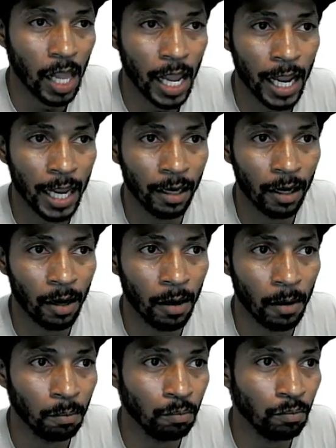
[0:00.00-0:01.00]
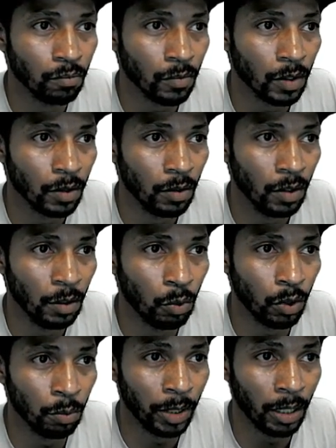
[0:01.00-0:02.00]
and
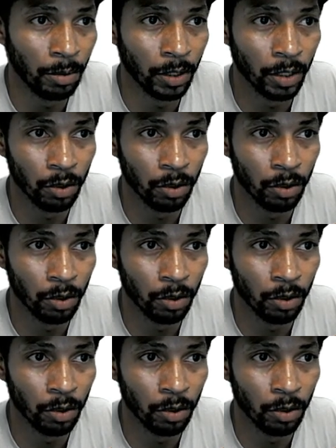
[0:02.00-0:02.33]
we'll be able to